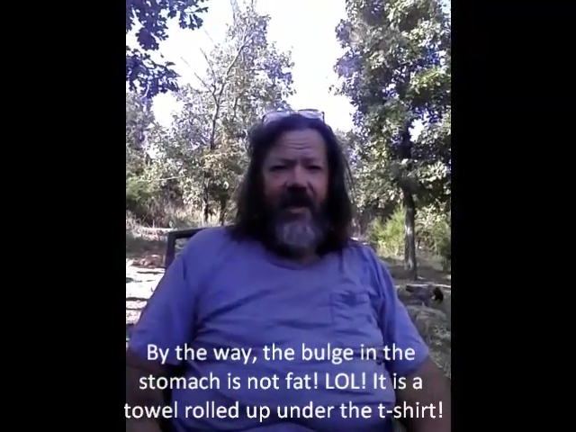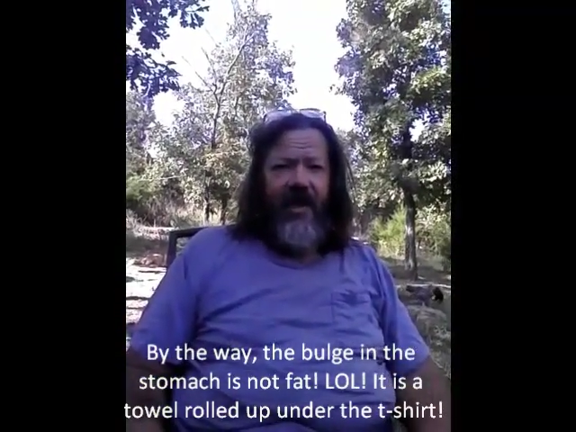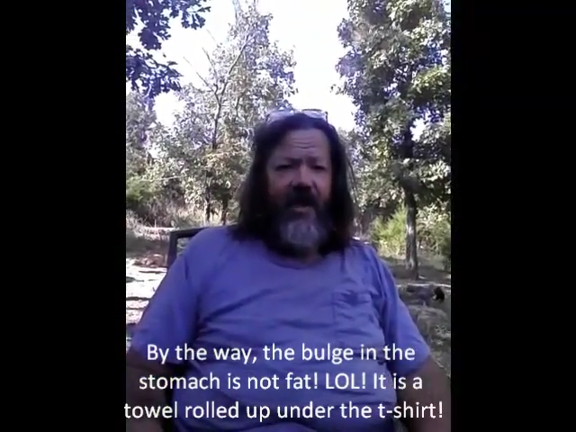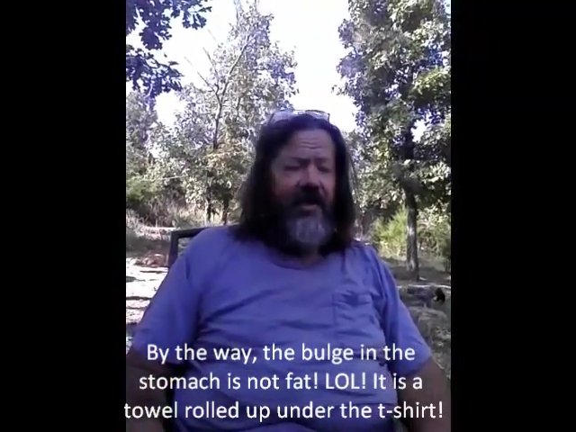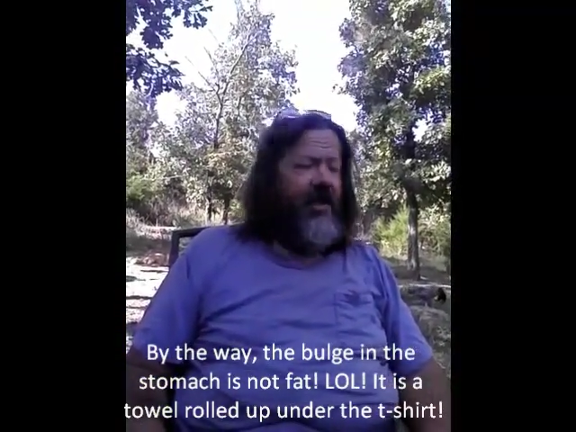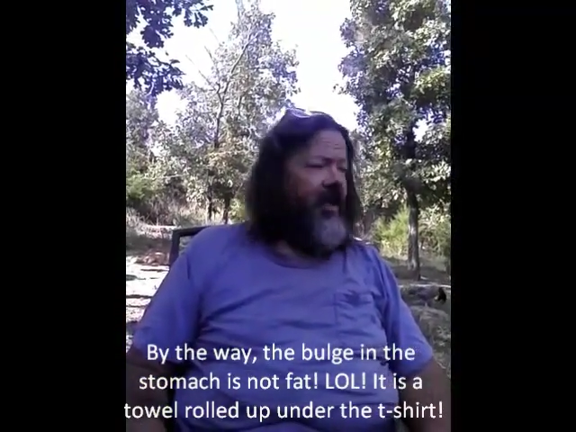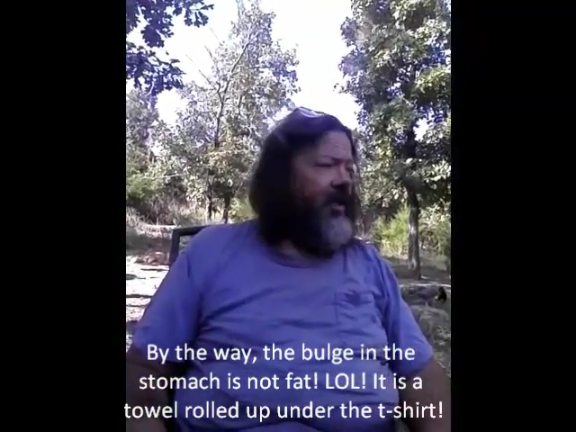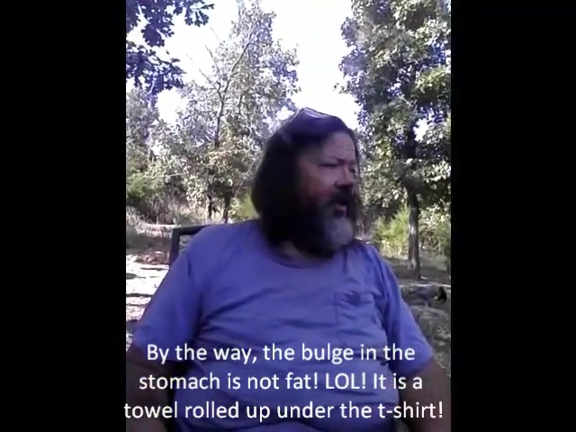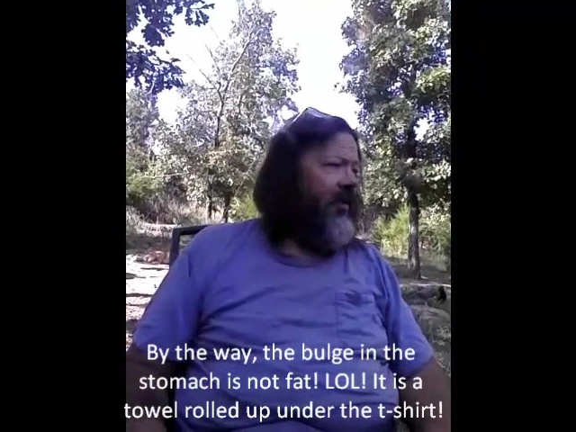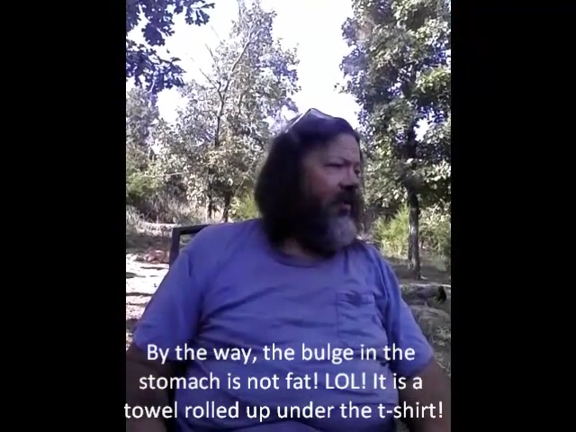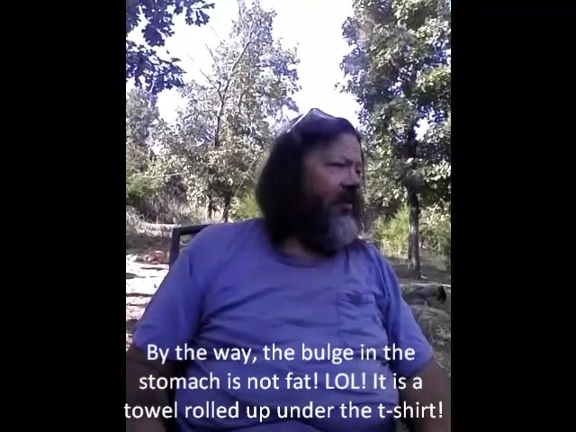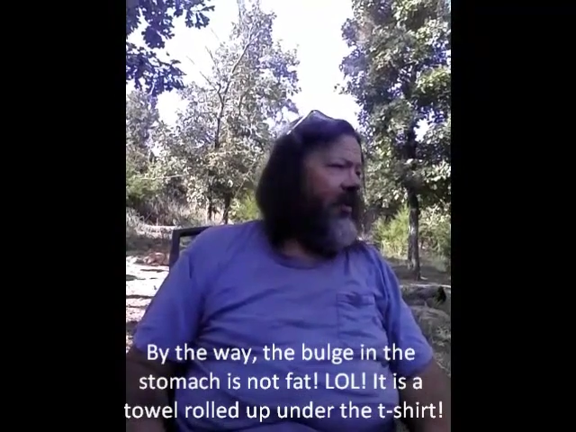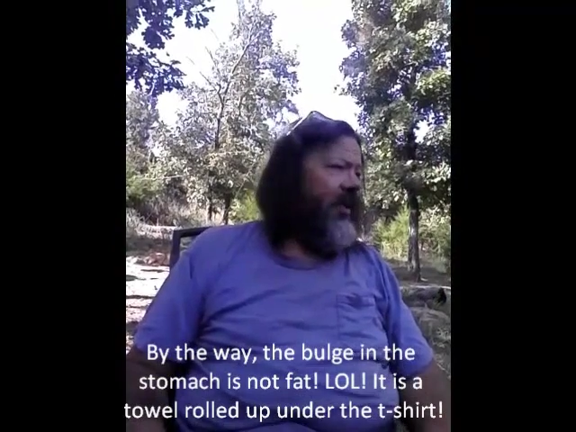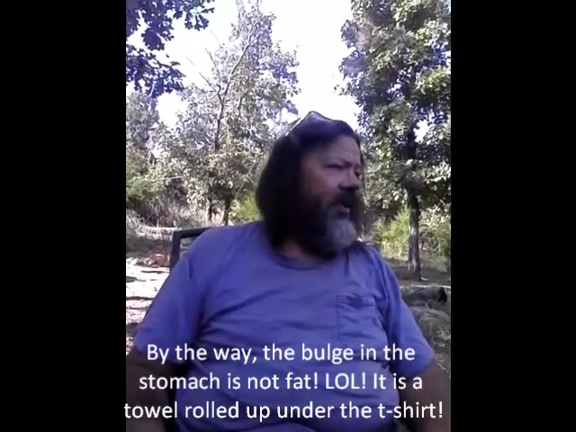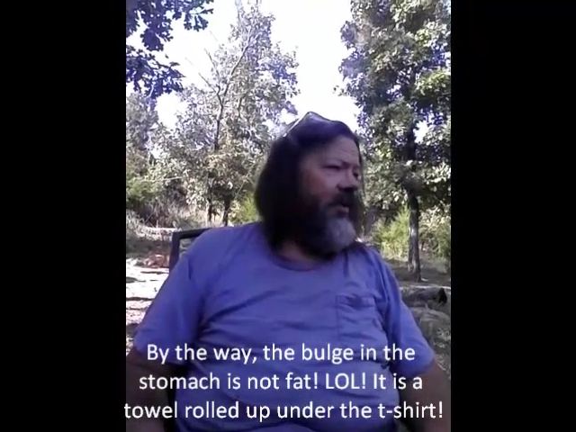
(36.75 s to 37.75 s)
Although I know
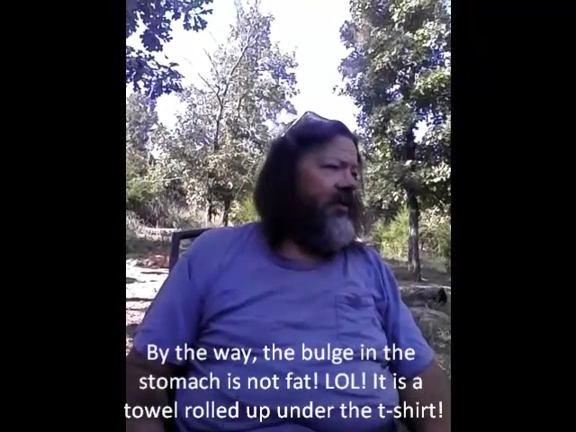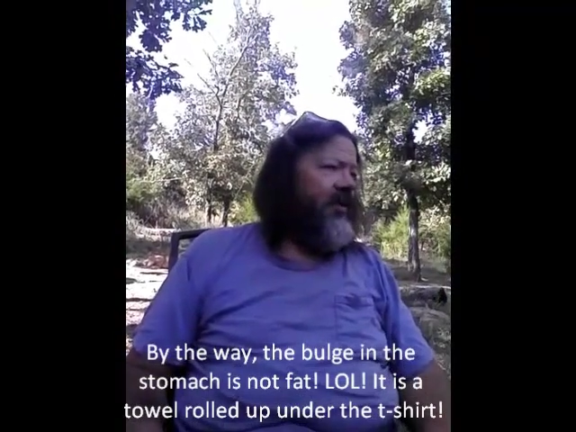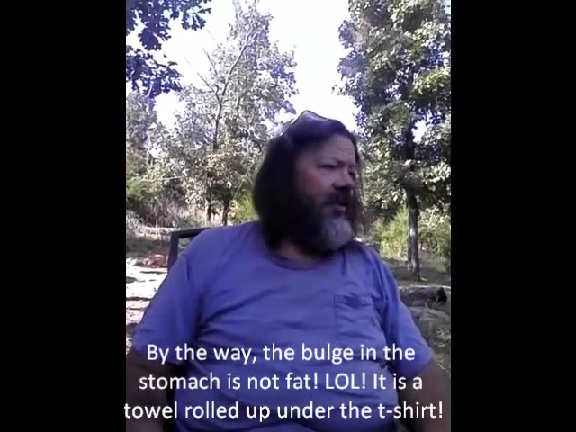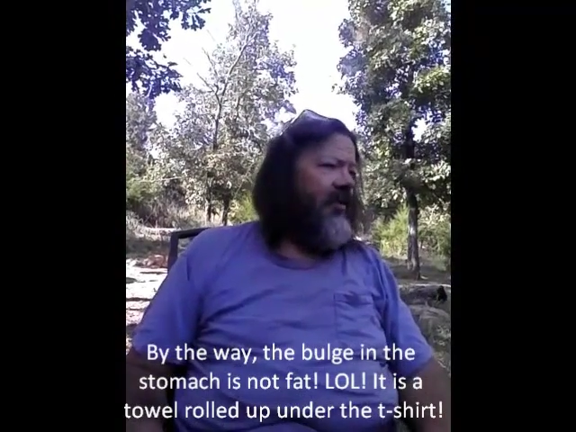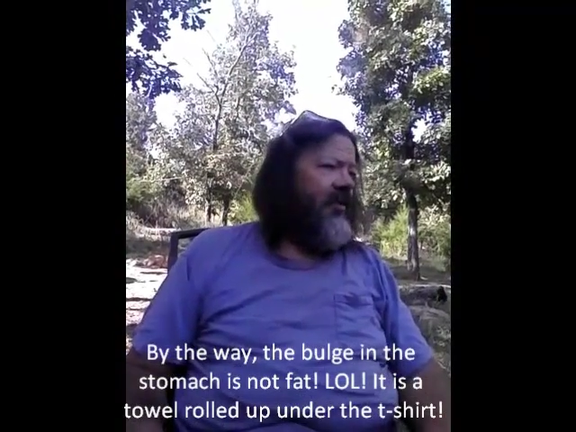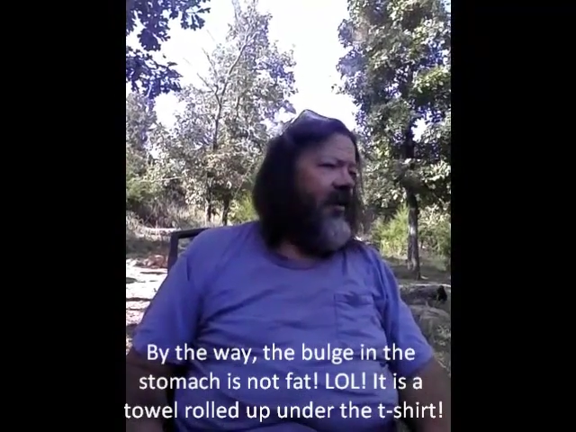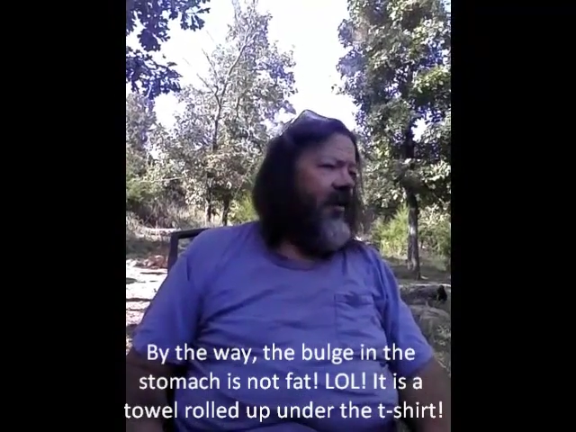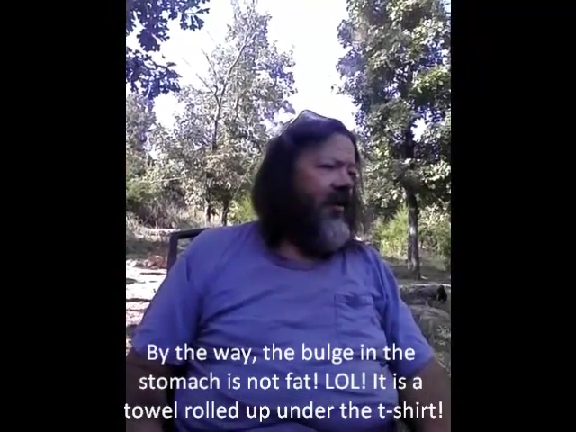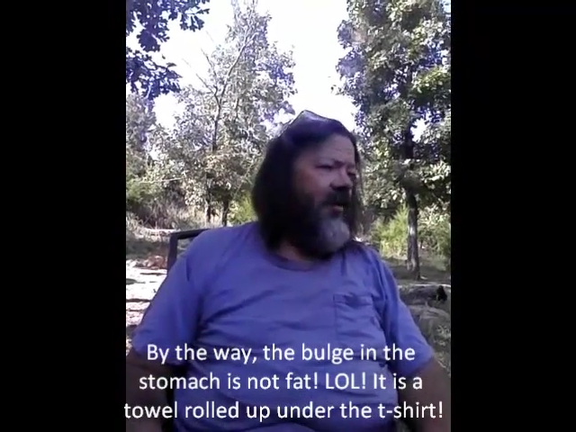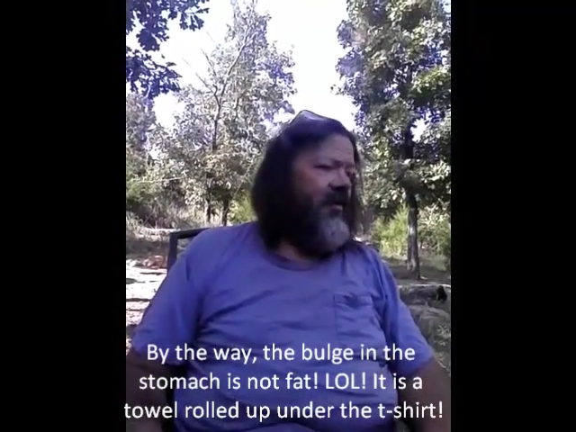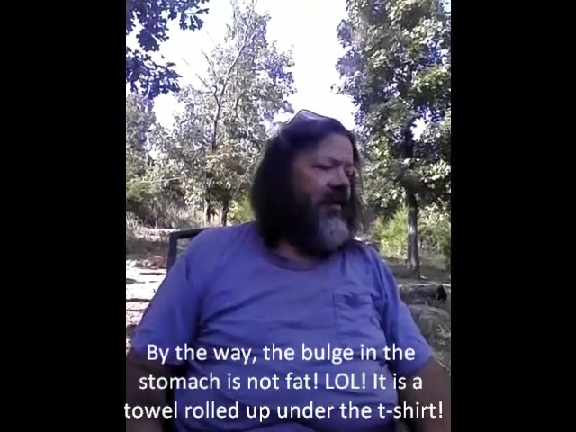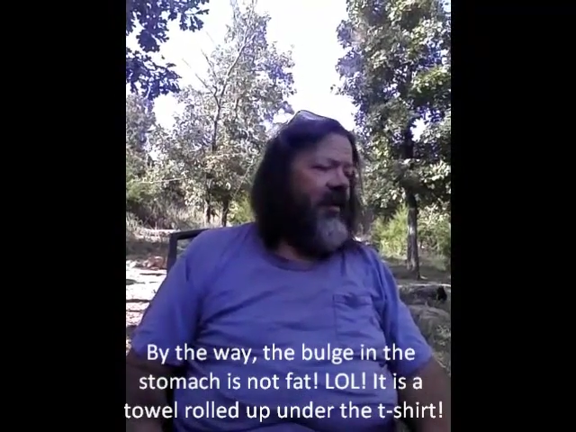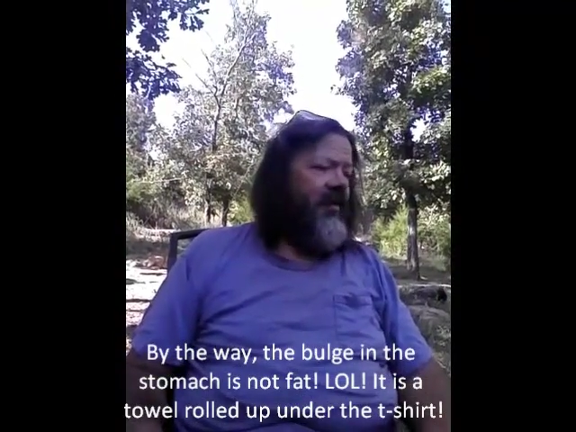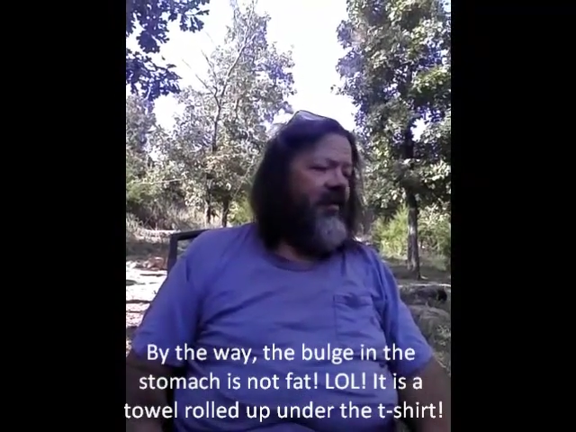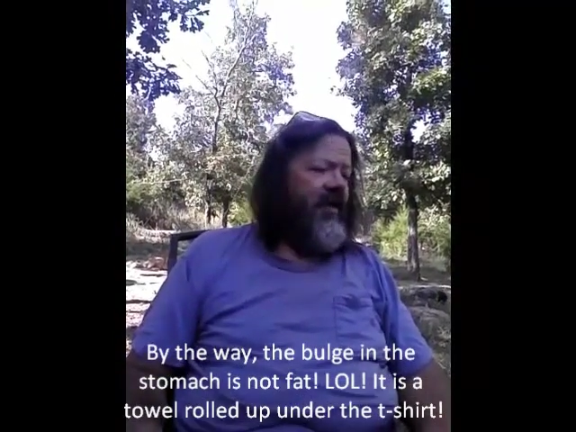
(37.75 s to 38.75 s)
3 years in a row
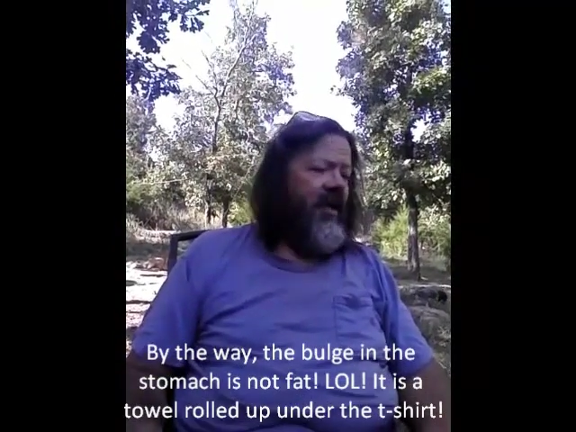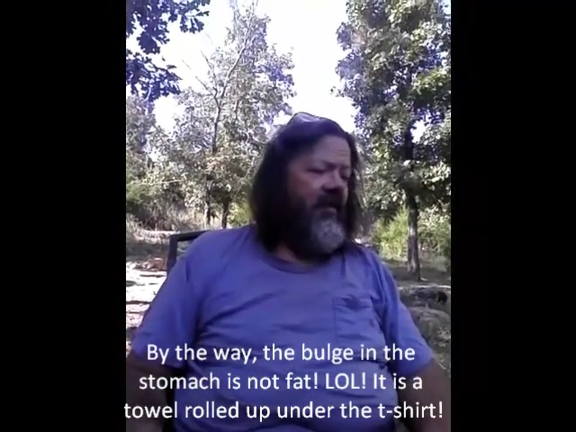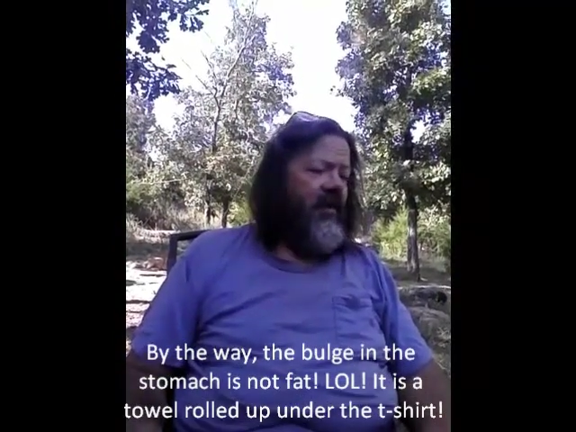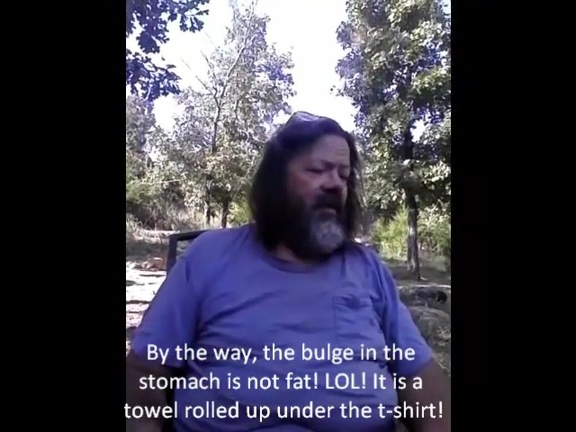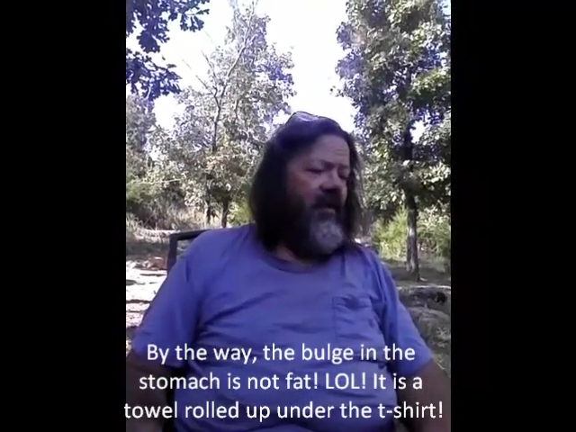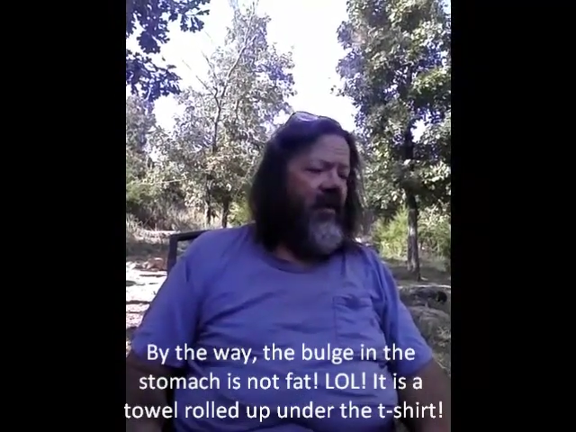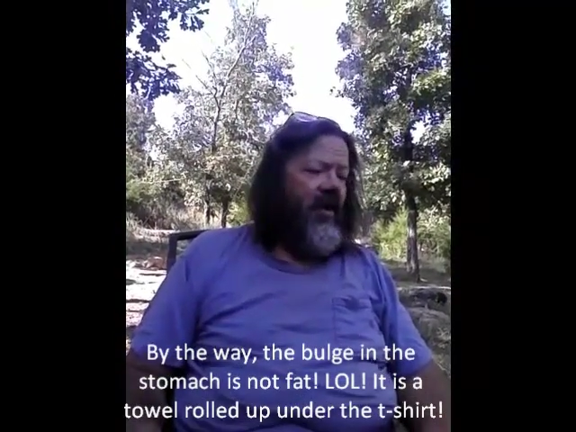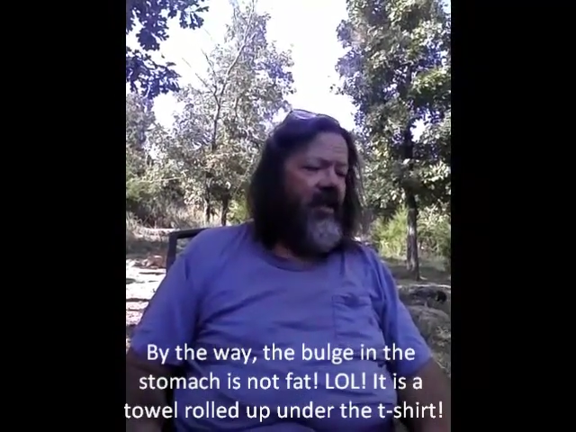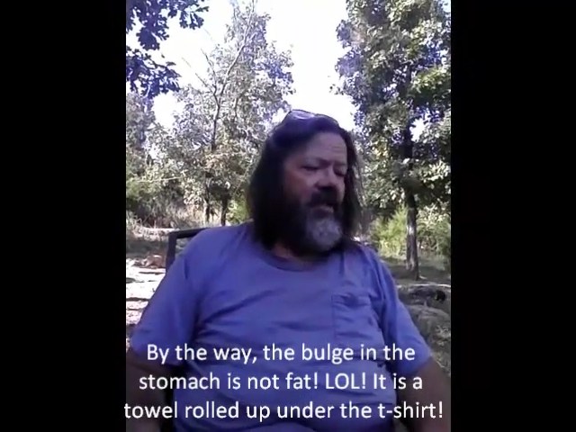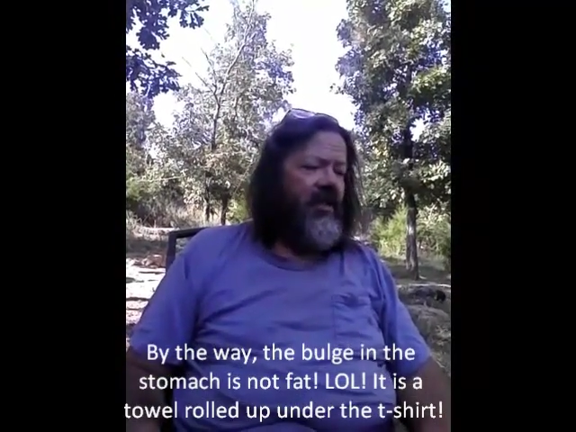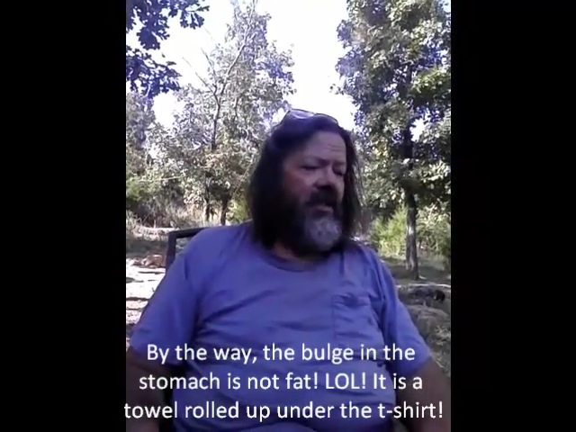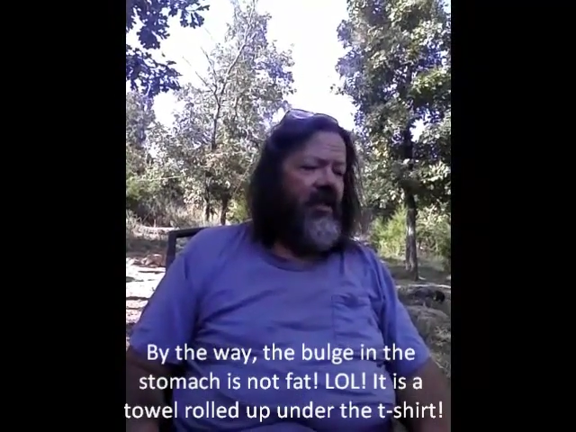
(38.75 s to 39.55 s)
we've come across